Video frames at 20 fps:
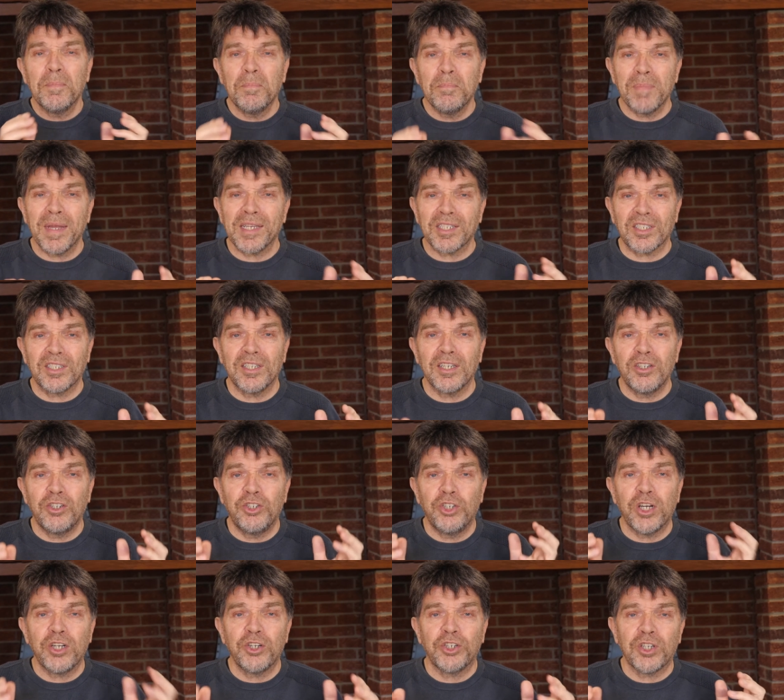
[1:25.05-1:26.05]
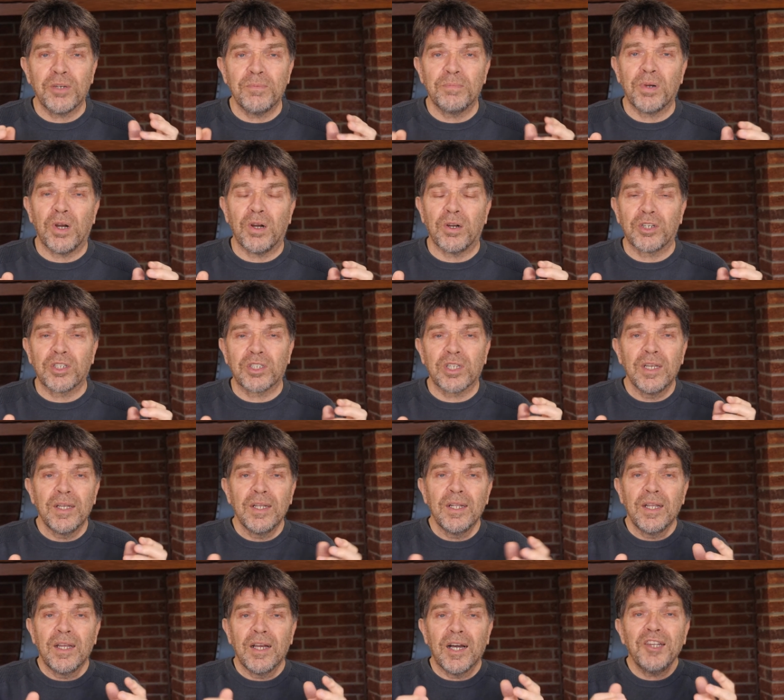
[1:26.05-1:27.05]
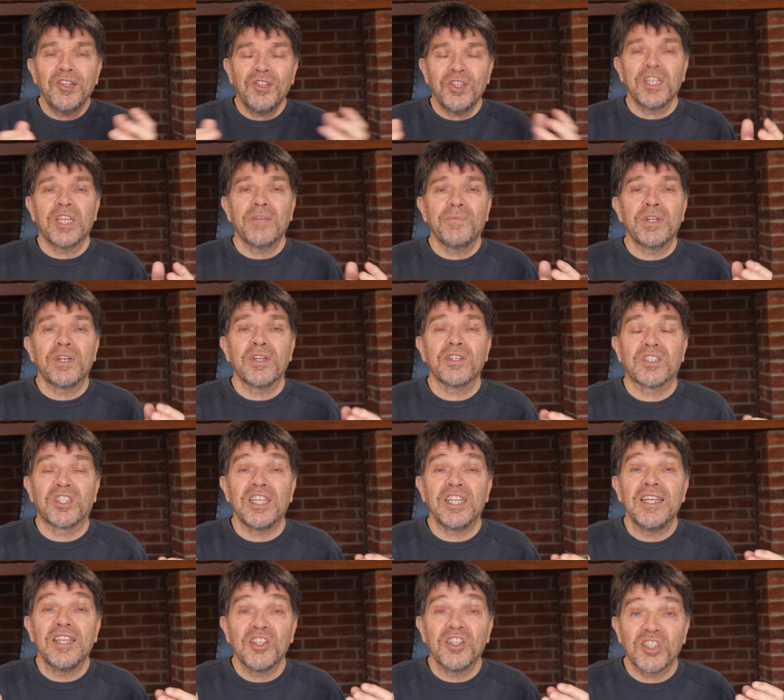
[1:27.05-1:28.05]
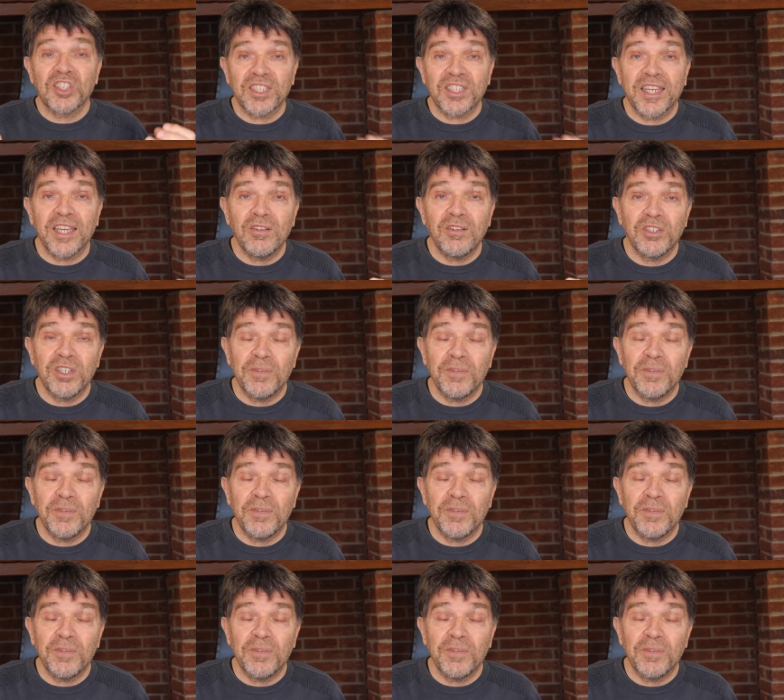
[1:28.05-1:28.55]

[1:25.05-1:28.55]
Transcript: master junction box. I think of it as the skill